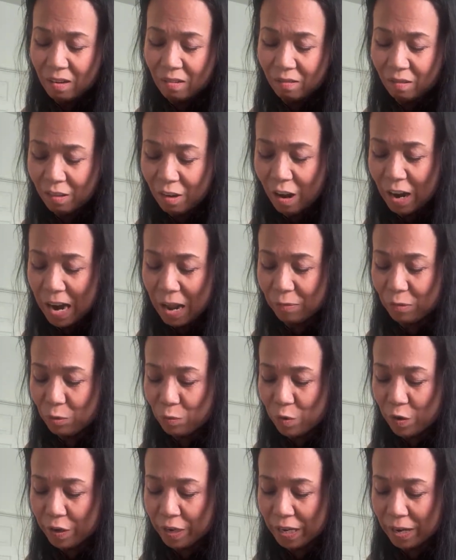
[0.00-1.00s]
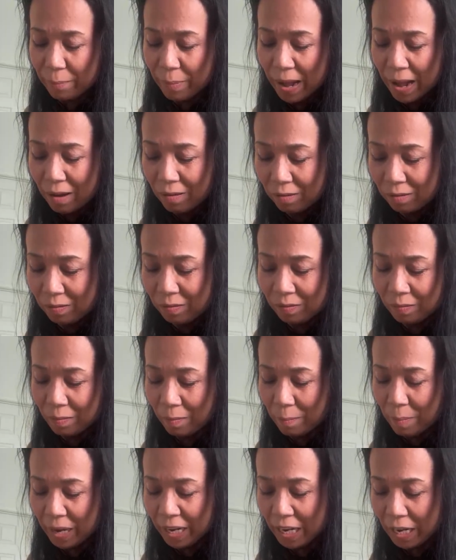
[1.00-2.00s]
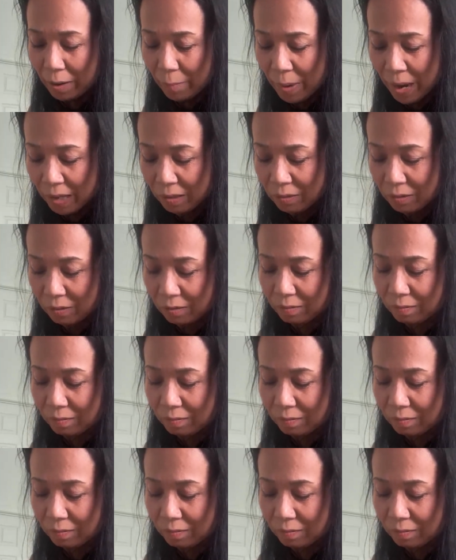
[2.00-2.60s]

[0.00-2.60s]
not have to worry about making a mess.